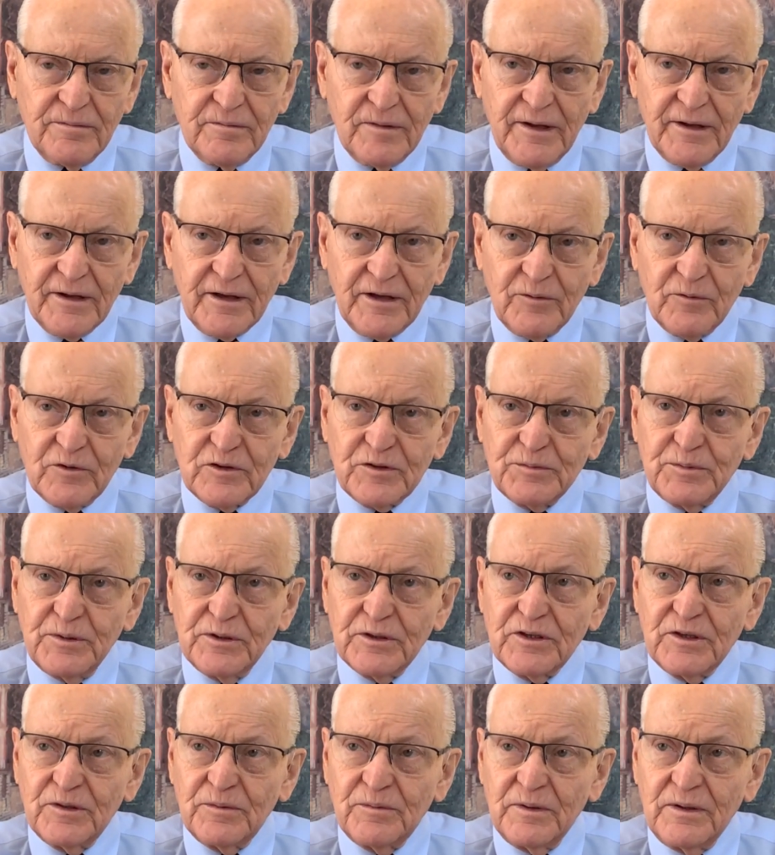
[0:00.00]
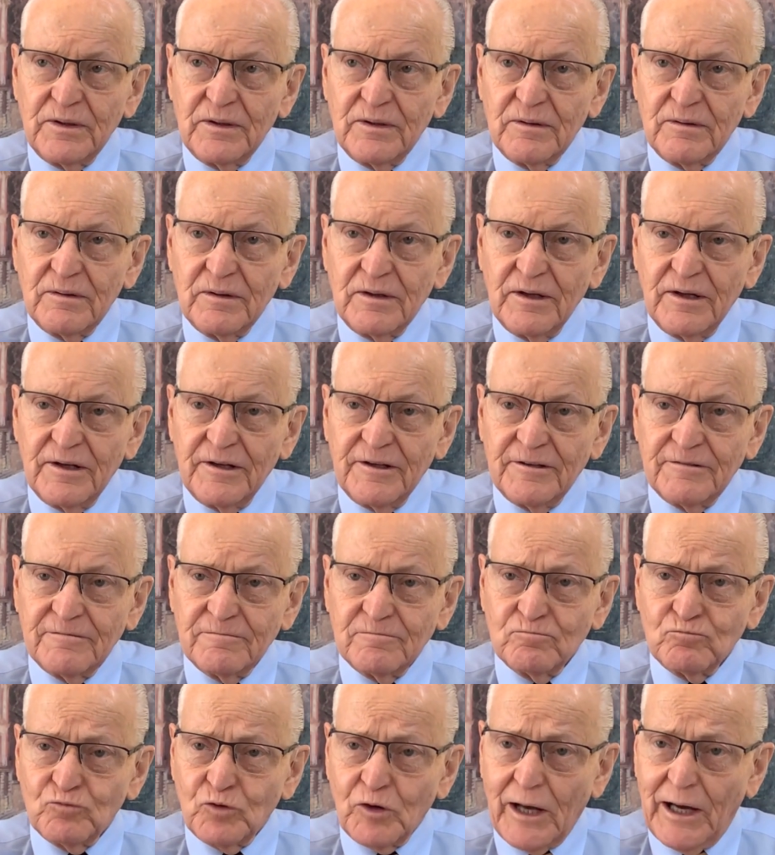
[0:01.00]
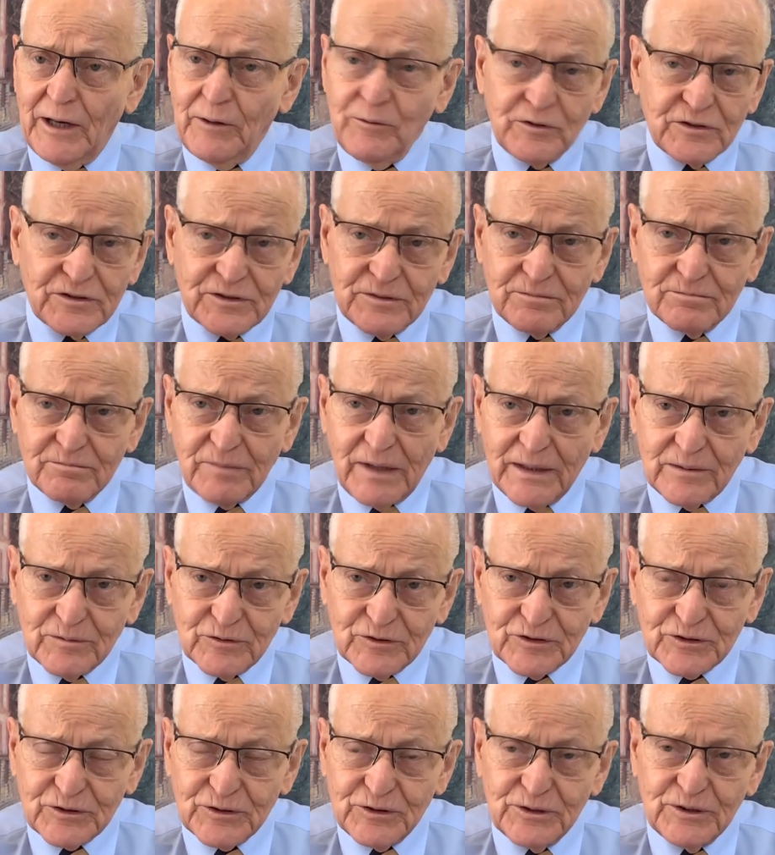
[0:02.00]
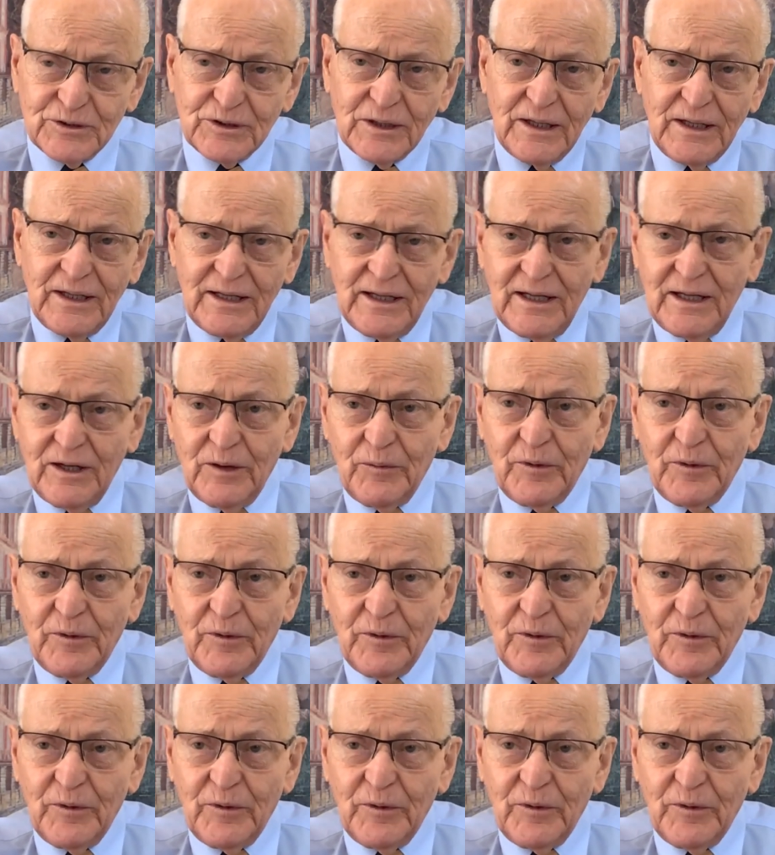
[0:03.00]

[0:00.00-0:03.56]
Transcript: like it was put to me in when I was in Bible school,